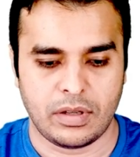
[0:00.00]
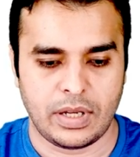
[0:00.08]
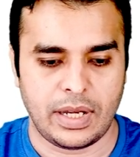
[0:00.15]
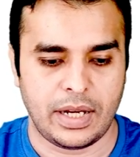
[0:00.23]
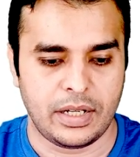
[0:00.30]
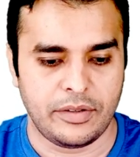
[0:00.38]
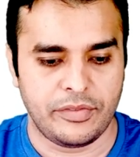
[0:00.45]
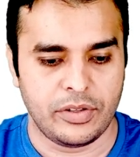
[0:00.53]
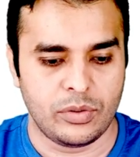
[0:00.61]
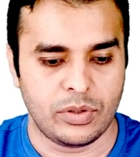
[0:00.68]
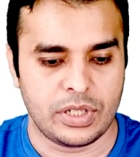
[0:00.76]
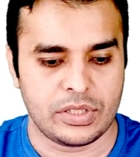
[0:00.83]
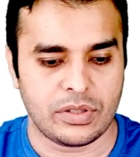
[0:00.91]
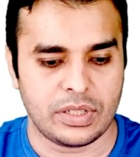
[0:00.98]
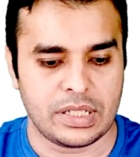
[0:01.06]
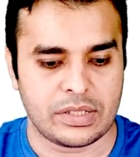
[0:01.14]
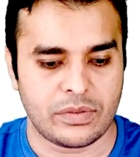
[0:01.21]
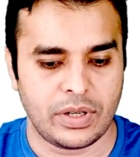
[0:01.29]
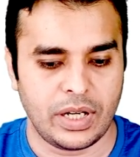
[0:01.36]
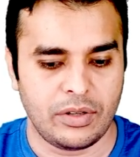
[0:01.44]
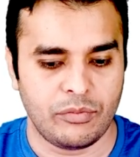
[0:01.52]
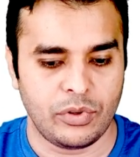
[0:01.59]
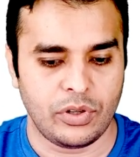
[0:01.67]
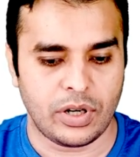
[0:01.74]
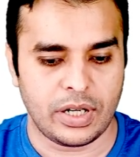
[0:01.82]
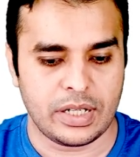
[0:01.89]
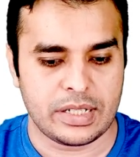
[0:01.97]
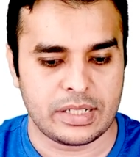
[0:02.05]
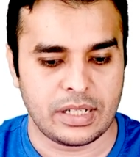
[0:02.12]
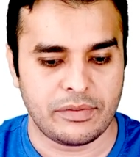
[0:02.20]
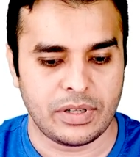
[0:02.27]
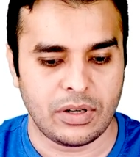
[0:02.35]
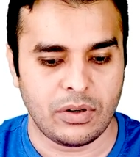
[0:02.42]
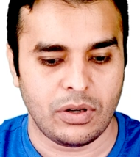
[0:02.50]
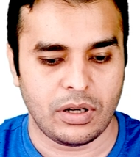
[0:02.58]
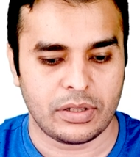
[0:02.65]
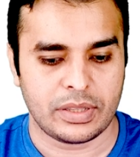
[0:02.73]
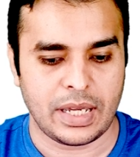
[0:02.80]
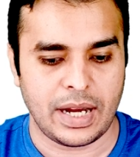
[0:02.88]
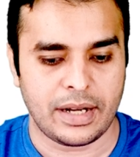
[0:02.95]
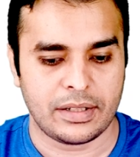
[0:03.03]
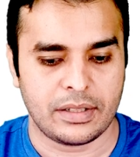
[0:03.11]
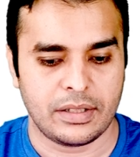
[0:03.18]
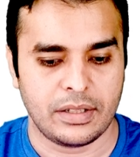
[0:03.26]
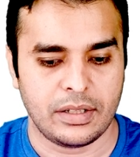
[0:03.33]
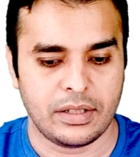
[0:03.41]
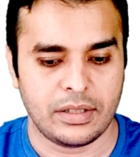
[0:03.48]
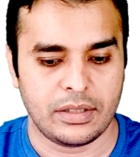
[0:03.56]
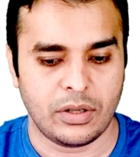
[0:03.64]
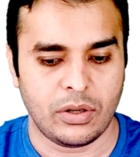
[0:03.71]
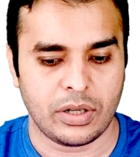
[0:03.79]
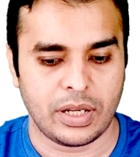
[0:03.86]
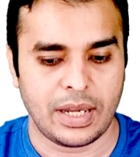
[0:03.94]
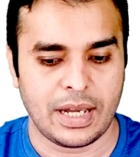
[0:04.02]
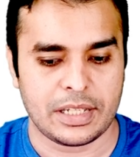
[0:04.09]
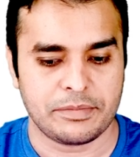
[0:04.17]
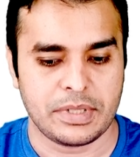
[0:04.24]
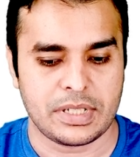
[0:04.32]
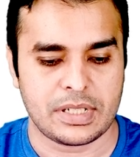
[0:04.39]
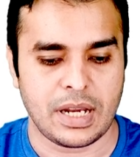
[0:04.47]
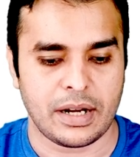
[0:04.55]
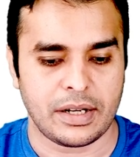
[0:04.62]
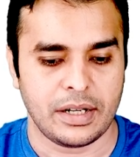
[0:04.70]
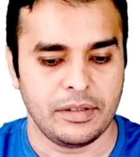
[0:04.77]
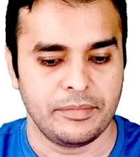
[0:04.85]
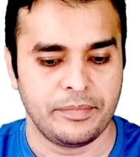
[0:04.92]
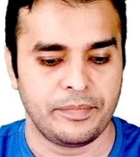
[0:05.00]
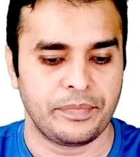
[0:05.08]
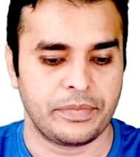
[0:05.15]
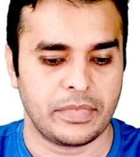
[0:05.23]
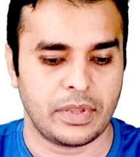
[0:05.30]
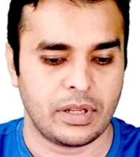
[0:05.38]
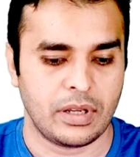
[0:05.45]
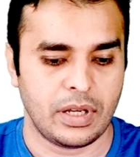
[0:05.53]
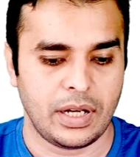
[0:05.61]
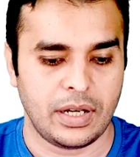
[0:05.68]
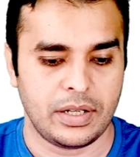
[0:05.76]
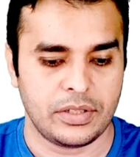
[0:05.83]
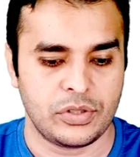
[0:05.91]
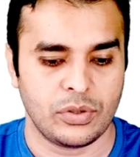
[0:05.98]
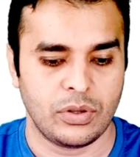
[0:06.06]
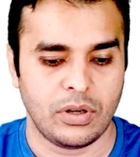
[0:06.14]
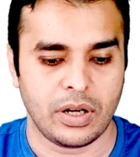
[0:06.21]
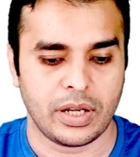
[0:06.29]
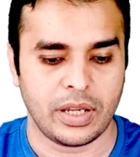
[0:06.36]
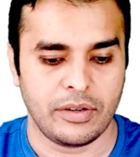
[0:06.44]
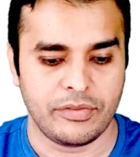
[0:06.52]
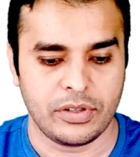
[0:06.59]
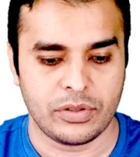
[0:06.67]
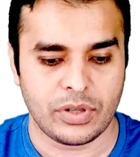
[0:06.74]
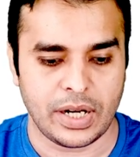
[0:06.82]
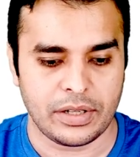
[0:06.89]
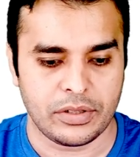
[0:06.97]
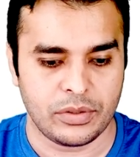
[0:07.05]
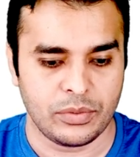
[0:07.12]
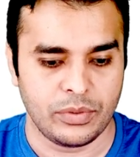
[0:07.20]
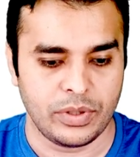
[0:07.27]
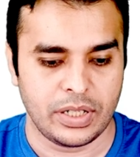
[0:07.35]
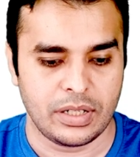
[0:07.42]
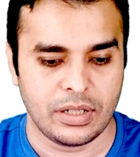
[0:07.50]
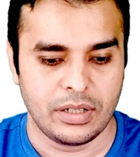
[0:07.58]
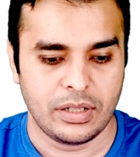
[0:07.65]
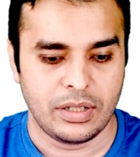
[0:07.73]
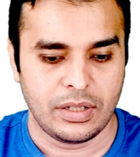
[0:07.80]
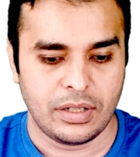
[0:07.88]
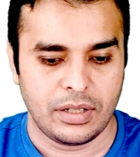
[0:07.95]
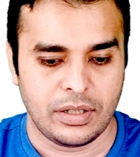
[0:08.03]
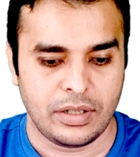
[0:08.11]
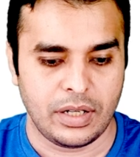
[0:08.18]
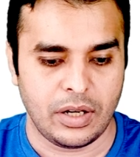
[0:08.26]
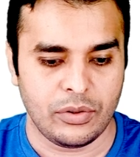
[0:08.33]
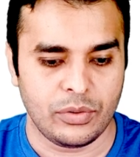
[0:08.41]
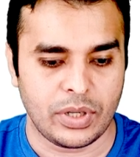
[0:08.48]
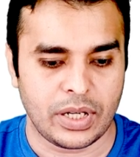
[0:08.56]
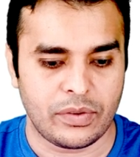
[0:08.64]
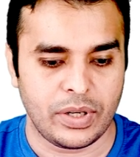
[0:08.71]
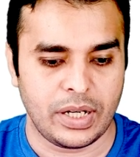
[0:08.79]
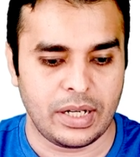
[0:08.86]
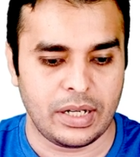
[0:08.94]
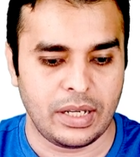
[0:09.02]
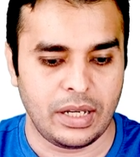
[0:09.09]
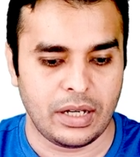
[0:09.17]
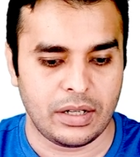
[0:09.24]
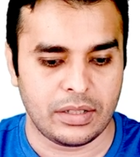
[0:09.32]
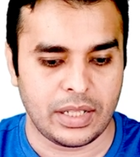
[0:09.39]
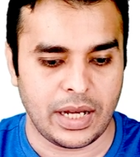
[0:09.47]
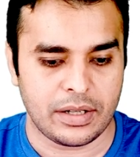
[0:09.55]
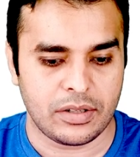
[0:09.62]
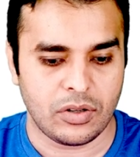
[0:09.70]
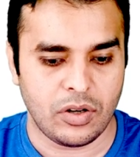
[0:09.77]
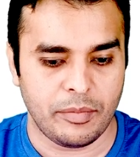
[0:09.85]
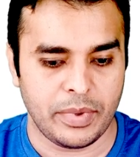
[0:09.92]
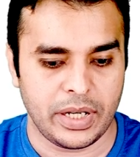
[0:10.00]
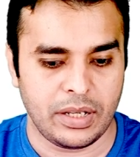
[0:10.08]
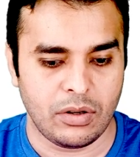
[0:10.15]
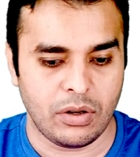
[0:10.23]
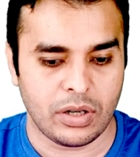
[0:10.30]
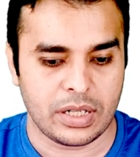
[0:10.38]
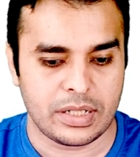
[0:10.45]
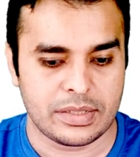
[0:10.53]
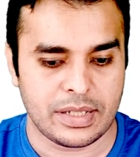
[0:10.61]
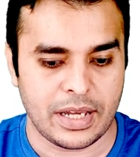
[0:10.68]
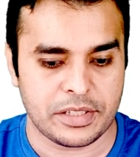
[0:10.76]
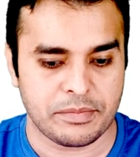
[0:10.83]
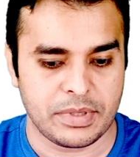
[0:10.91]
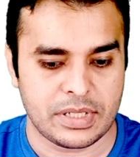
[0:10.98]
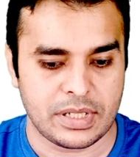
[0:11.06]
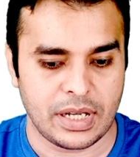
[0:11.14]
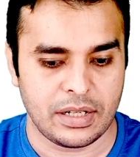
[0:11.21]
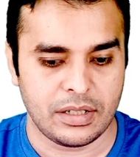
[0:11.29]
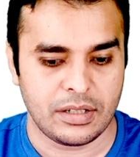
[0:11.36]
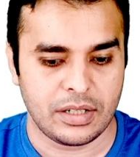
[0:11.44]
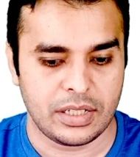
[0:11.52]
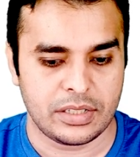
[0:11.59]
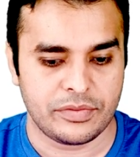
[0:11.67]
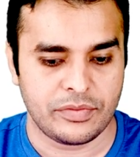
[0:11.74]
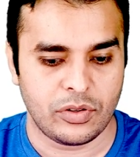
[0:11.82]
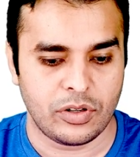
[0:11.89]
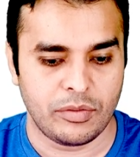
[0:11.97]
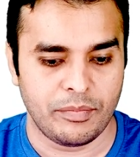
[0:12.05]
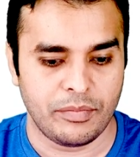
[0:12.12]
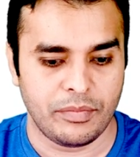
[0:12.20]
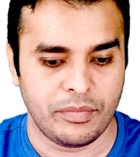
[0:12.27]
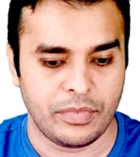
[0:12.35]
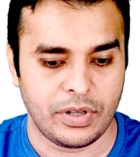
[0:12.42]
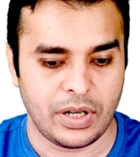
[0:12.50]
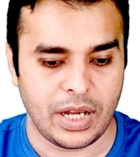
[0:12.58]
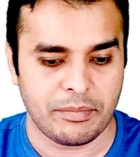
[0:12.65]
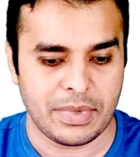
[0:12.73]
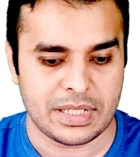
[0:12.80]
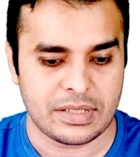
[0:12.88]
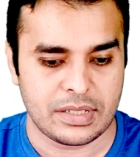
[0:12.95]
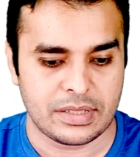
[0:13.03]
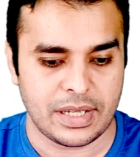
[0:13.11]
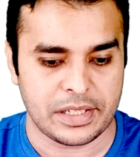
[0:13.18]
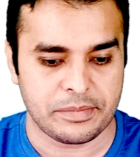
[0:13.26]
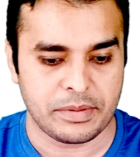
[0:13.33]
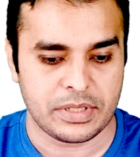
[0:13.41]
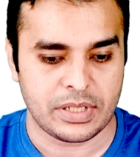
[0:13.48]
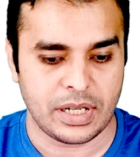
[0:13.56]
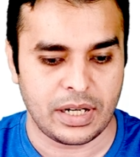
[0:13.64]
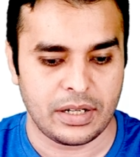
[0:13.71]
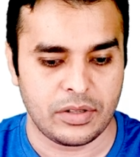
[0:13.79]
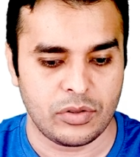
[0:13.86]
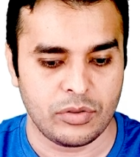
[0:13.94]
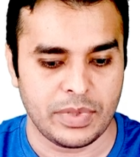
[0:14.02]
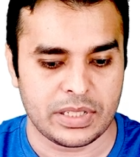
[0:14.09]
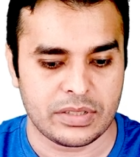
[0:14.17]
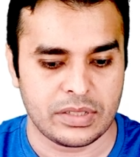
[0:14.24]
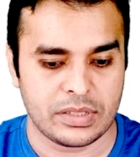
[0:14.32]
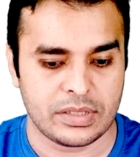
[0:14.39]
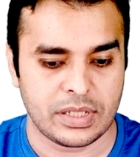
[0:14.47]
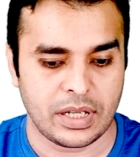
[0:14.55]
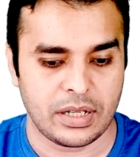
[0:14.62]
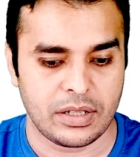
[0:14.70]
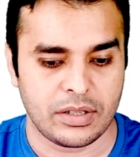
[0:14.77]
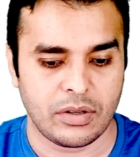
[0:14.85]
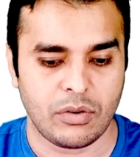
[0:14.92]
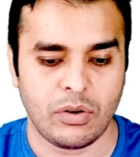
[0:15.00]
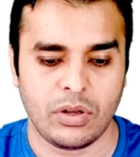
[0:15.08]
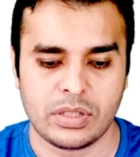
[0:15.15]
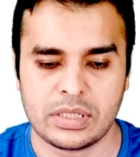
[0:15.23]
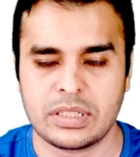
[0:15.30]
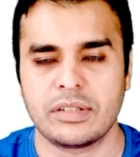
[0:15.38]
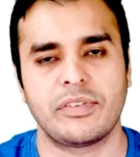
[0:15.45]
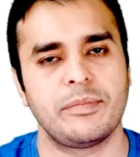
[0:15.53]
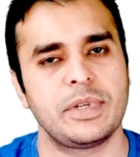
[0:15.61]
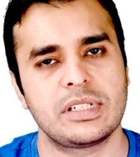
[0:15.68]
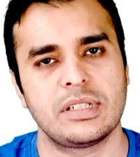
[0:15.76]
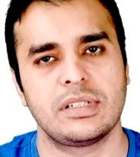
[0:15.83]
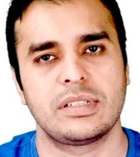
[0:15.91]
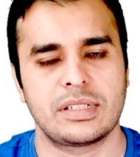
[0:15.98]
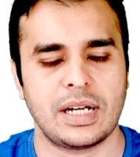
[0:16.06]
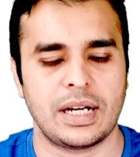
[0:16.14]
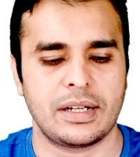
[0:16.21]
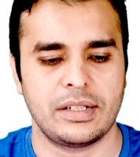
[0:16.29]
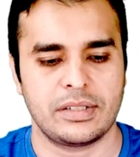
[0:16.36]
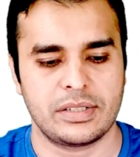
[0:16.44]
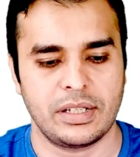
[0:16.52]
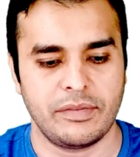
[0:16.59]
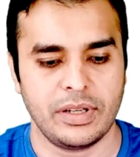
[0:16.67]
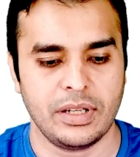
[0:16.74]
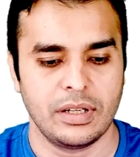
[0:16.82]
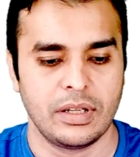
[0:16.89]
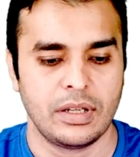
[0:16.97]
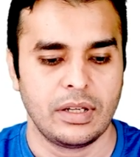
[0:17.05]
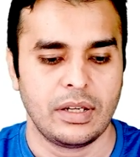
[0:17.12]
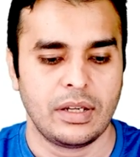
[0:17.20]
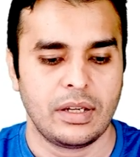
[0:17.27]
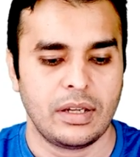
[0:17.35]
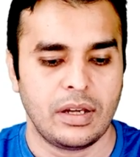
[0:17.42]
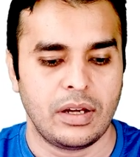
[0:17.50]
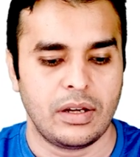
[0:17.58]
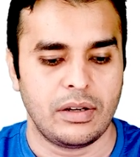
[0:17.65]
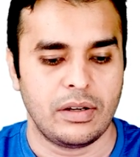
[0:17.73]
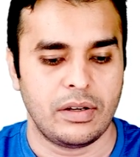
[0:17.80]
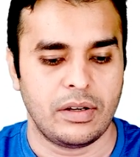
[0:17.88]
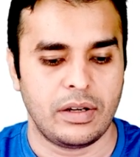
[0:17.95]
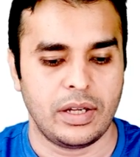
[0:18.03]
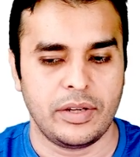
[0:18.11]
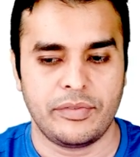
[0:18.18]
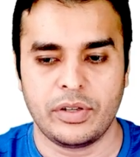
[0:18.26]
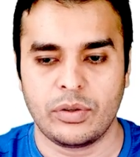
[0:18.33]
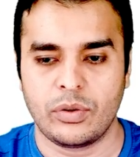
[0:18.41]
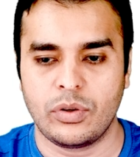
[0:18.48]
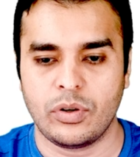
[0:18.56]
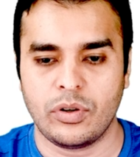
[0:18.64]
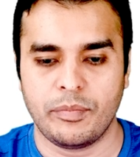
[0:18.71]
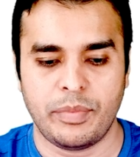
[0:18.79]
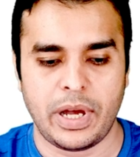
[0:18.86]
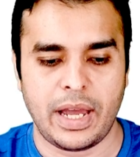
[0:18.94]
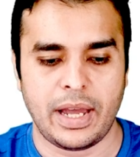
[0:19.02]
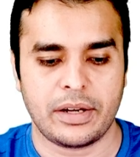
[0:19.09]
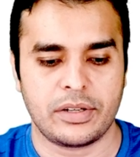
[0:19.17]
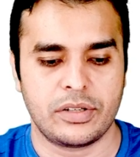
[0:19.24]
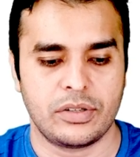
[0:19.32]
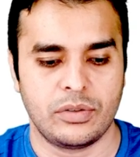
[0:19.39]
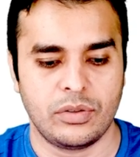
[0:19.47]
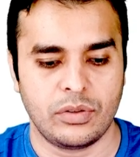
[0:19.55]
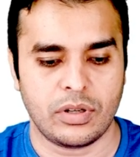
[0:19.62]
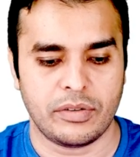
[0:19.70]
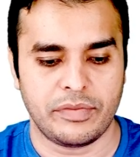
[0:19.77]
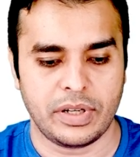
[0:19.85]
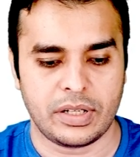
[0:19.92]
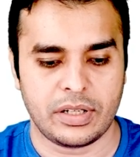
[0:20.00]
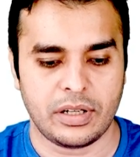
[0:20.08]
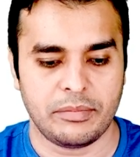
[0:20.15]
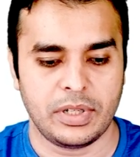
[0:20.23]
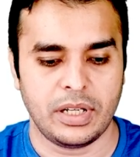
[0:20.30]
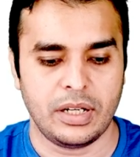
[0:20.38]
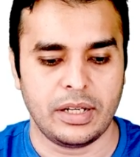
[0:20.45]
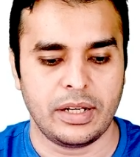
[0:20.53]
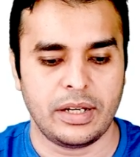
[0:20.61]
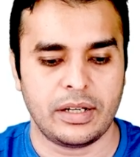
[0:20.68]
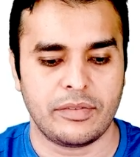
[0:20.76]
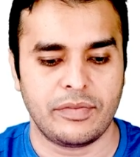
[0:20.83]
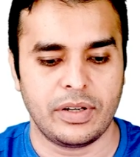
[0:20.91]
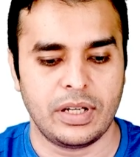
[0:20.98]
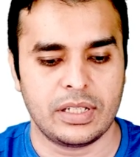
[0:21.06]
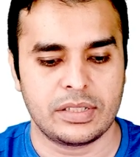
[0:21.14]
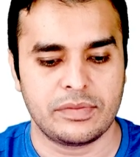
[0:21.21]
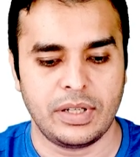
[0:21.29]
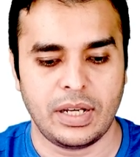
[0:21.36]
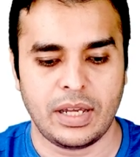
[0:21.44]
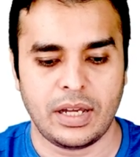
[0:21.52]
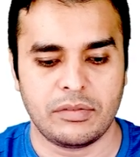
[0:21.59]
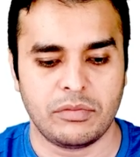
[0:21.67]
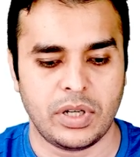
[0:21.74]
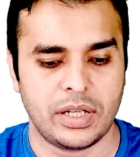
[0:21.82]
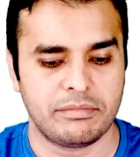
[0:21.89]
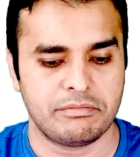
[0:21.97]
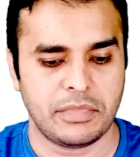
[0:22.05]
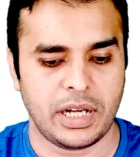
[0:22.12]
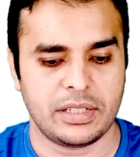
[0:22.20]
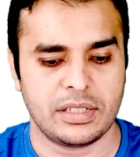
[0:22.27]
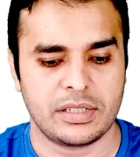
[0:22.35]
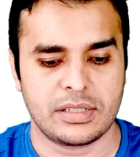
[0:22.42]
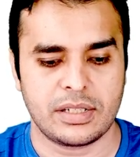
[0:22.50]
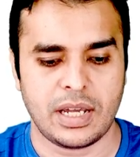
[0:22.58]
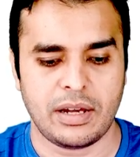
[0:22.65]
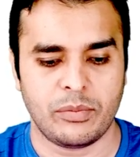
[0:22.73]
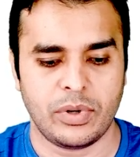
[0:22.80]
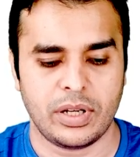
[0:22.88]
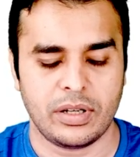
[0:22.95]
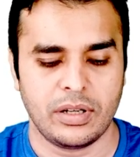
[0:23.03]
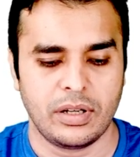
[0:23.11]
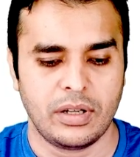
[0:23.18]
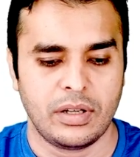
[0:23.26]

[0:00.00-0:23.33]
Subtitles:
And if you notice on the screen, we already received a log that the logging has been started. And show logging, if you try to do it, now you can read it here that how many loggings has been sent. It's 4 line messages has been sent, 2 messages sent, all this information started receiving. If you go back to configure terminal interface VLAN 1, I just have one.